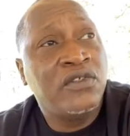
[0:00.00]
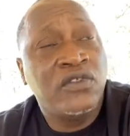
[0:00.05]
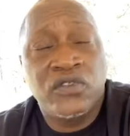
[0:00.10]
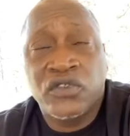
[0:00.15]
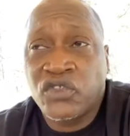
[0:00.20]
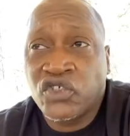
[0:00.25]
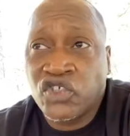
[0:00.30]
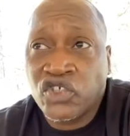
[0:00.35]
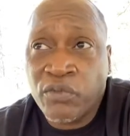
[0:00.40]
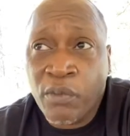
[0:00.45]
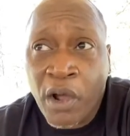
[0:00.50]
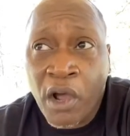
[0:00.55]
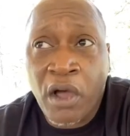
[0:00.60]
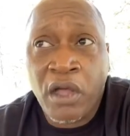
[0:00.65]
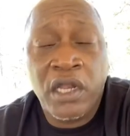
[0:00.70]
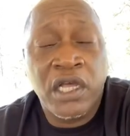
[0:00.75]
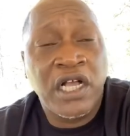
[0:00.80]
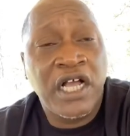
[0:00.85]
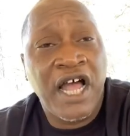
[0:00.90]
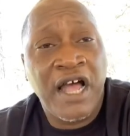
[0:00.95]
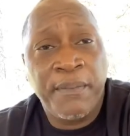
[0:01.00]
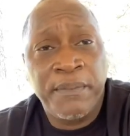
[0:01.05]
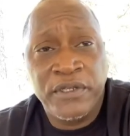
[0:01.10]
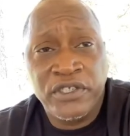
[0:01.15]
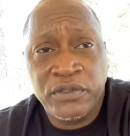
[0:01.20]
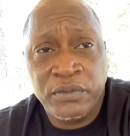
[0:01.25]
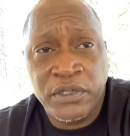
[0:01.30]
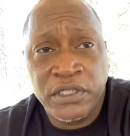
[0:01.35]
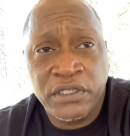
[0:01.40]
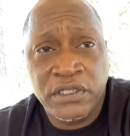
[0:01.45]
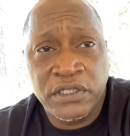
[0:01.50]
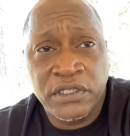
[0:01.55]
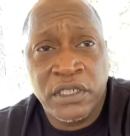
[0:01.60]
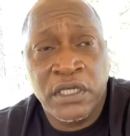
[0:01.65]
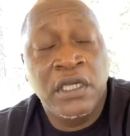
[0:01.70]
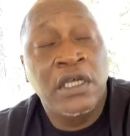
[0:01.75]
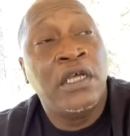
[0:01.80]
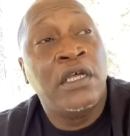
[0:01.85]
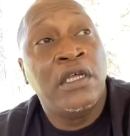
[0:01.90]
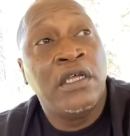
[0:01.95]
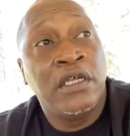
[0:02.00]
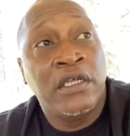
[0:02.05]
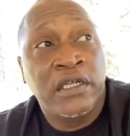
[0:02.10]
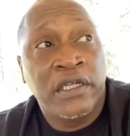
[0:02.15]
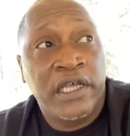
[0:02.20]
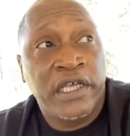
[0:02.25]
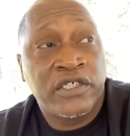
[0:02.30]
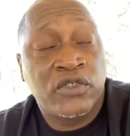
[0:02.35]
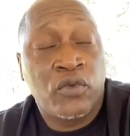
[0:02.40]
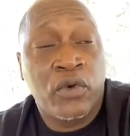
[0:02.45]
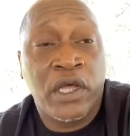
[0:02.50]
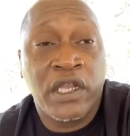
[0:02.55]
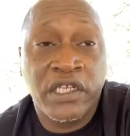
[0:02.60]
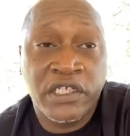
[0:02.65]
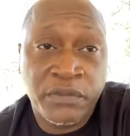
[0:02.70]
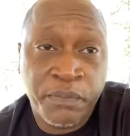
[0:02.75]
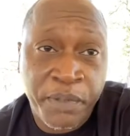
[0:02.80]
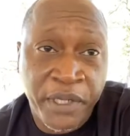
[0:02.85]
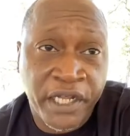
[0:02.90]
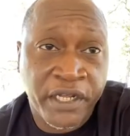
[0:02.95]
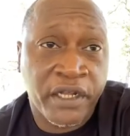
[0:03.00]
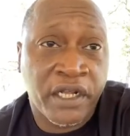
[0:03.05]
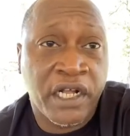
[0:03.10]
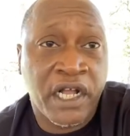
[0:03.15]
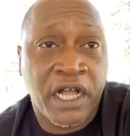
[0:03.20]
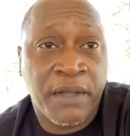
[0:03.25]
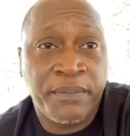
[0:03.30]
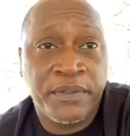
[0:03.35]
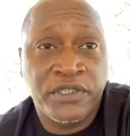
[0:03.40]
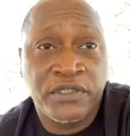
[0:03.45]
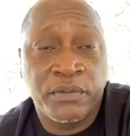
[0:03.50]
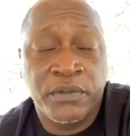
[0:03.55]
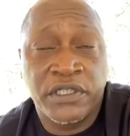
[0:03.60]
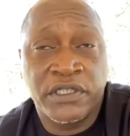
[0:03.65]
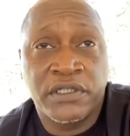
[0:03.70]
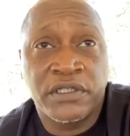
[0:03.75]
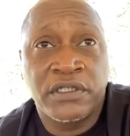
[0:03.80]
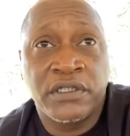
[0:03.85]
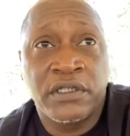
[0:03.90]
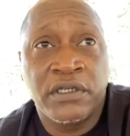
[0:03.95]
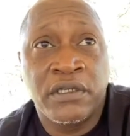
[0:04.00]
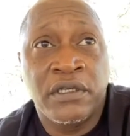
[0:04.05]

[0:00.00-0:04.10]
small accomplishments as well as big accomplishments.